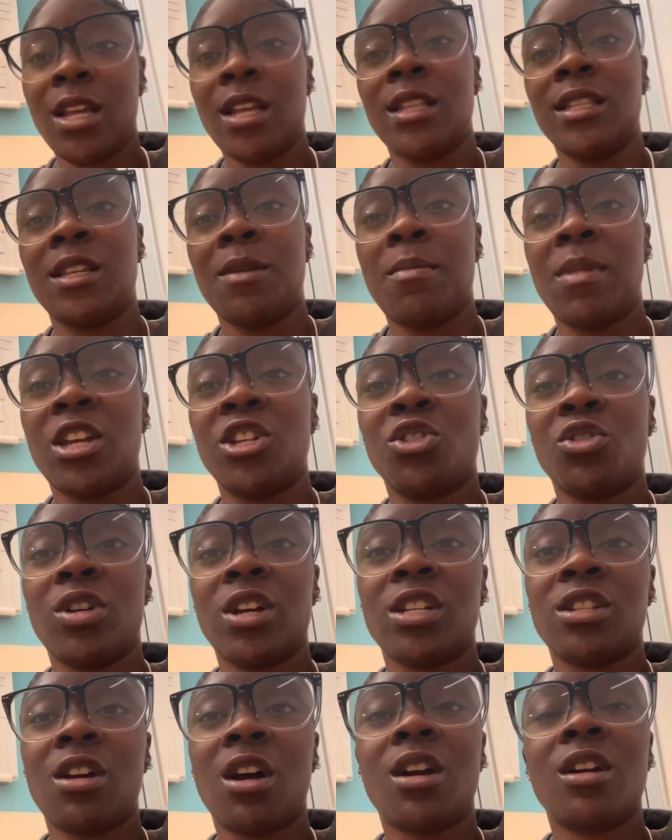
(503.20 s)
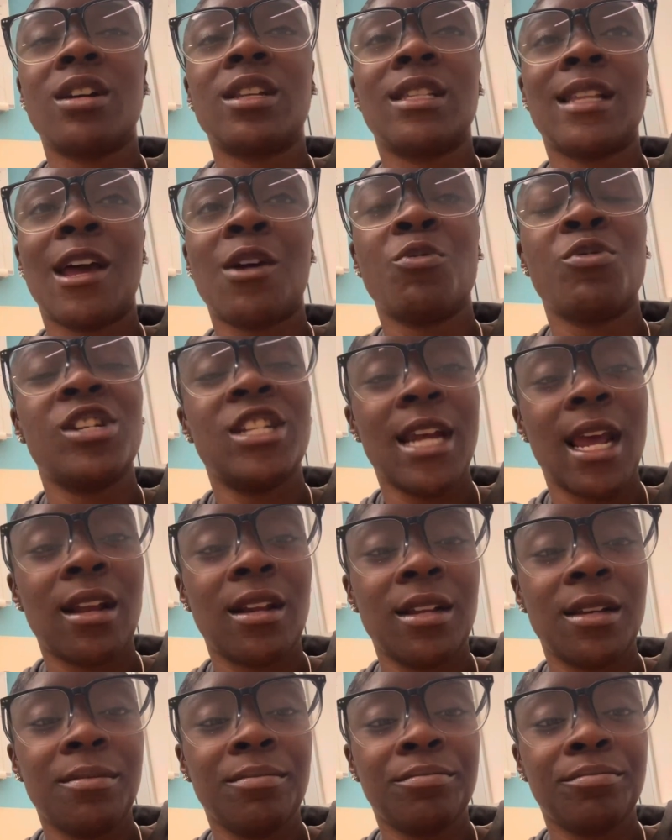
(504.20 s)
to make sure his heart is not rejecting.